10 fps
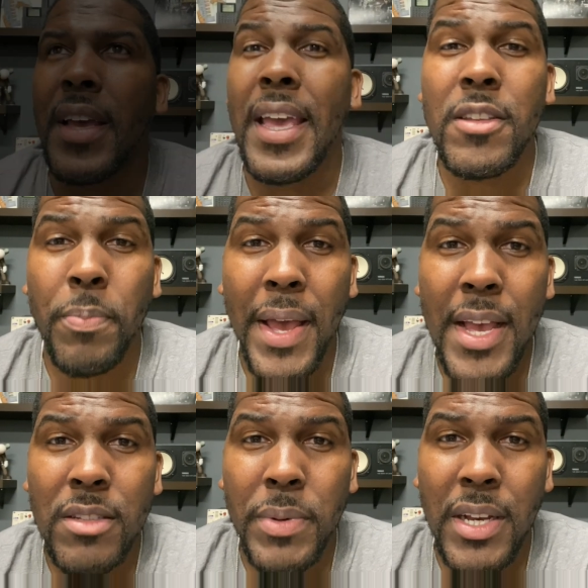He's
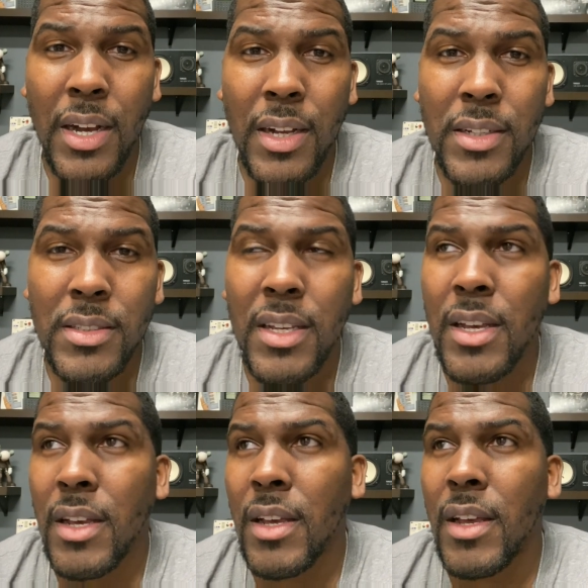pissed because
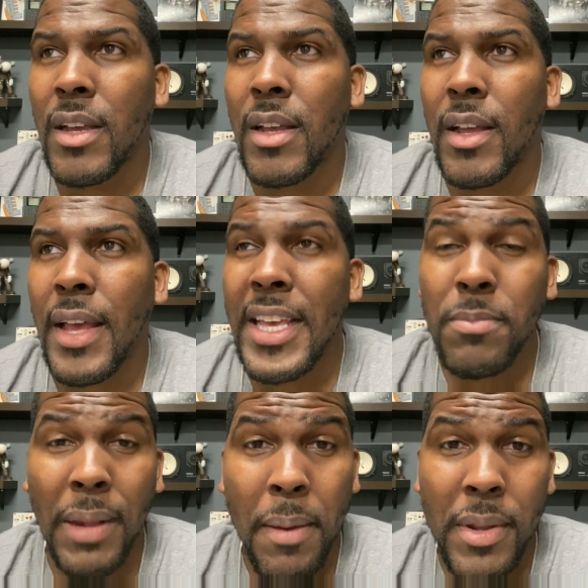he's
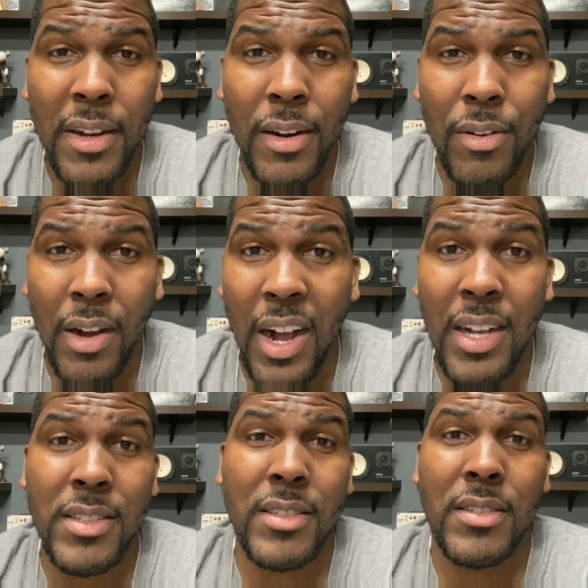blaming it on
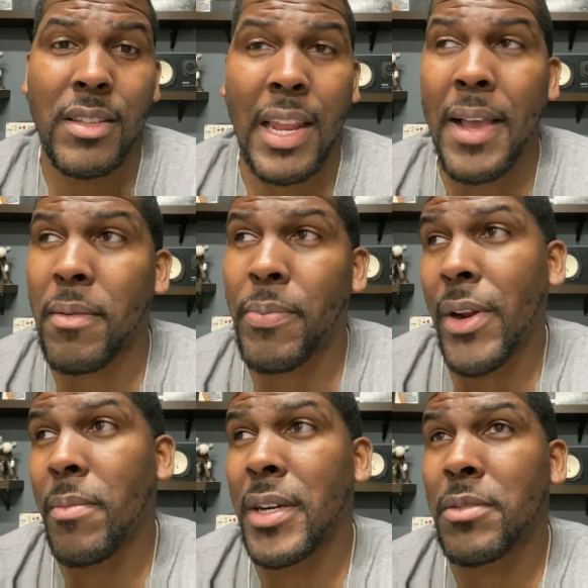us, like
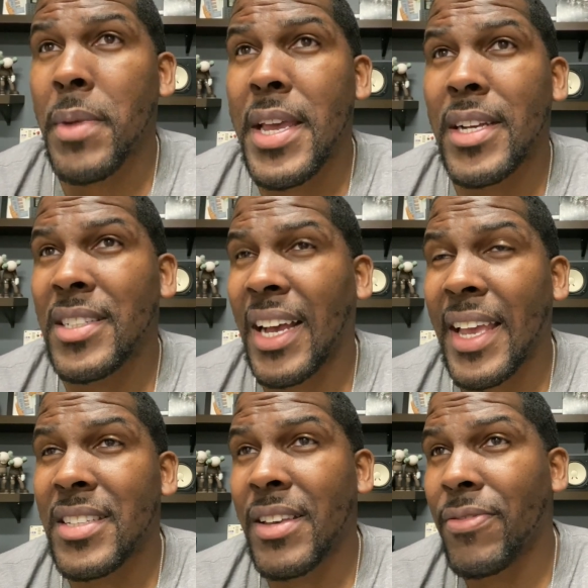pretty much me, because I
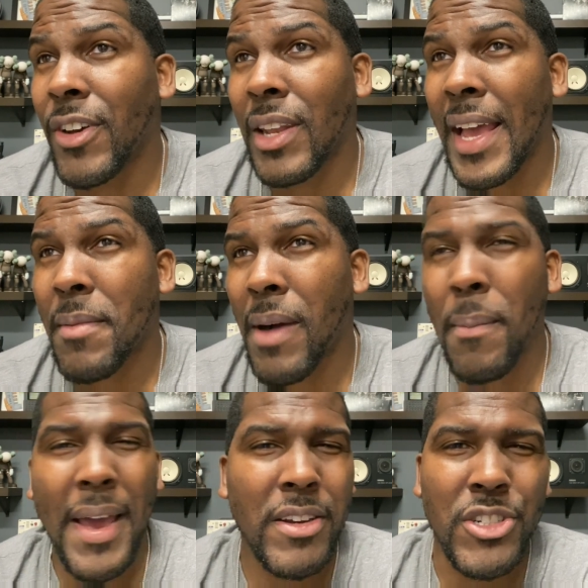guess he felt like my
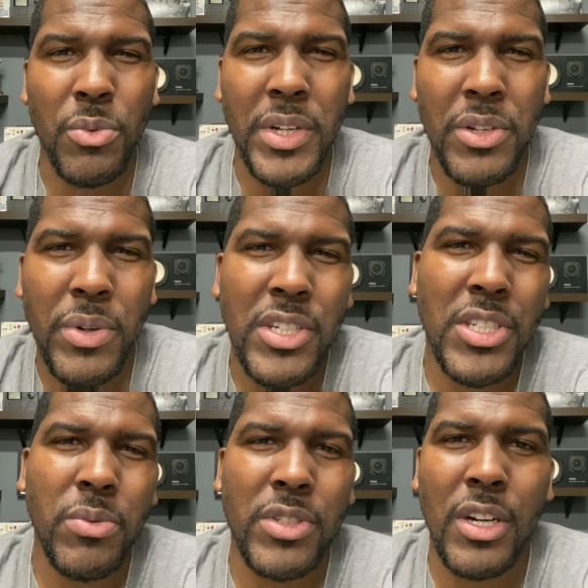manager wouldn't do it because
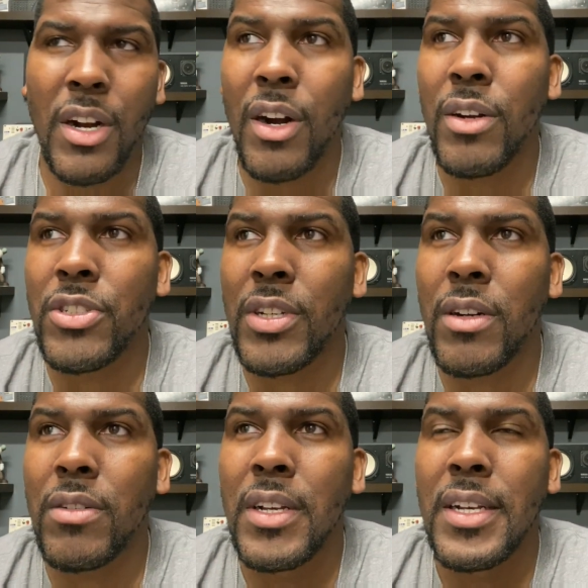she was a girl.
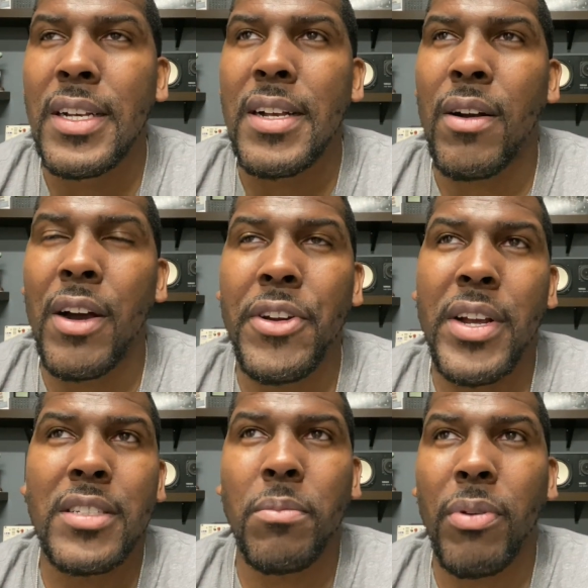So under
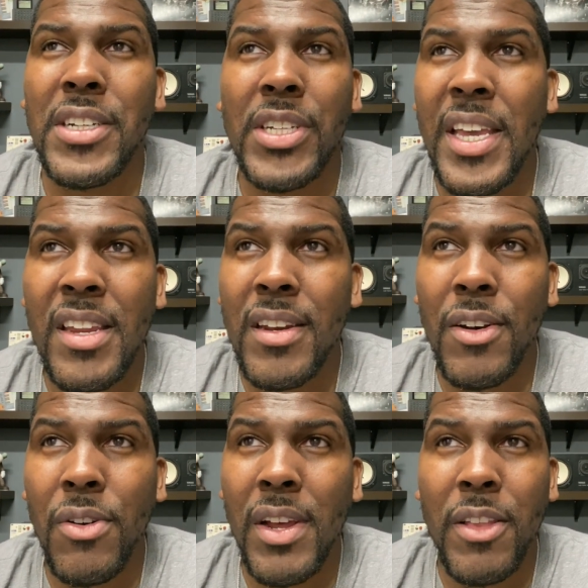his impression, he didn't
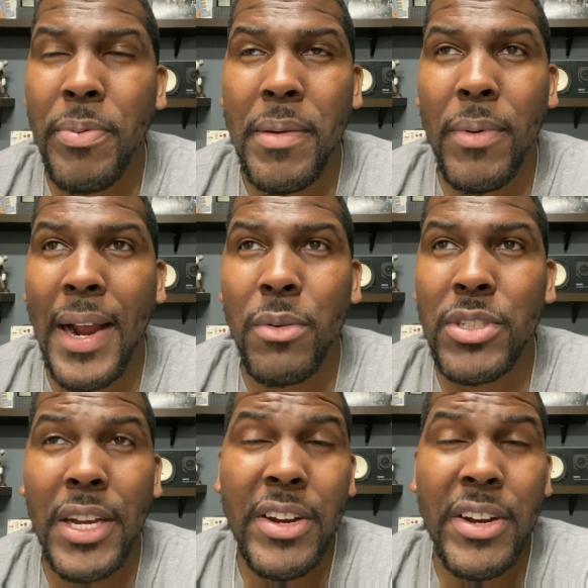know the other people that was there.